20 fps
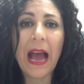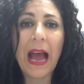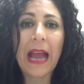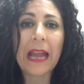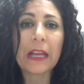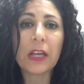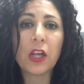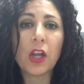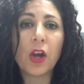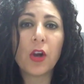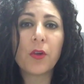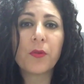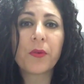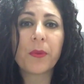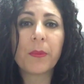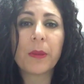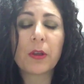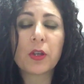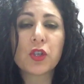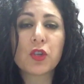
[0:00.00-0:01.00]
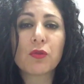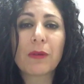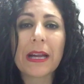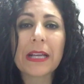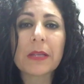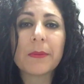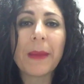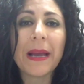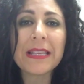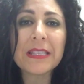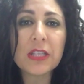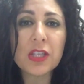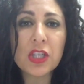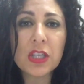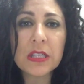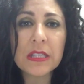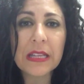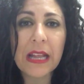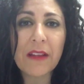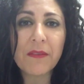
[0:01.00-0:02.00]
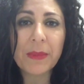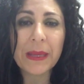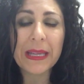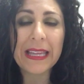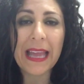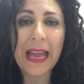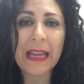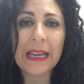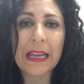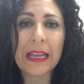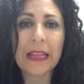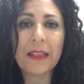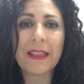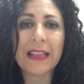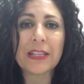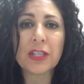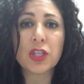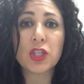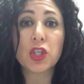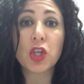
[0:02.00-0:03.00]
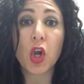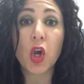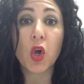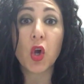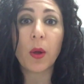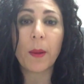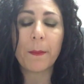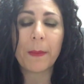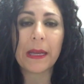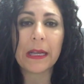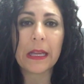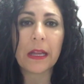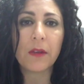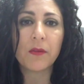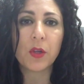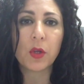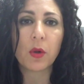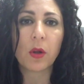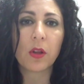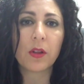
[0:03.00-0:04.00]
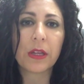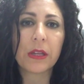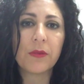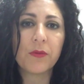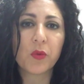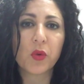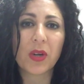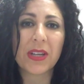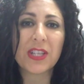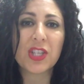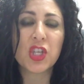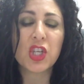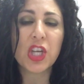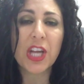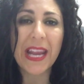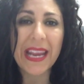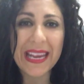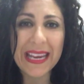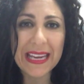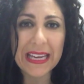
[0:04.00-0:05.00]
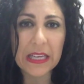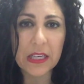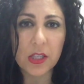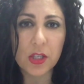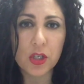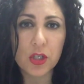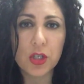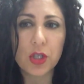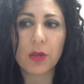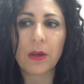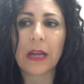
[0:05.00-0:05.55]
I know from the direct messages I've been getting that so many of you are looking for a change.